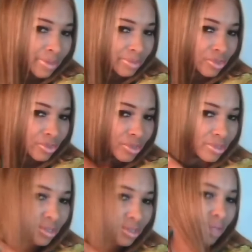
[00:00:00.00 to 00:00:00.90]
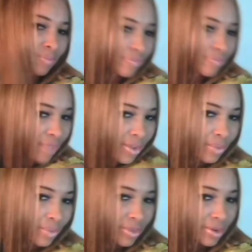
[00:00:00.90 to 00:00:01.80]
as you can see. I'm
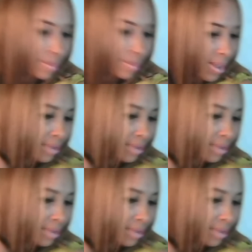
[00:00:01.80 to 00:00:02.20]
fighting with it in the back.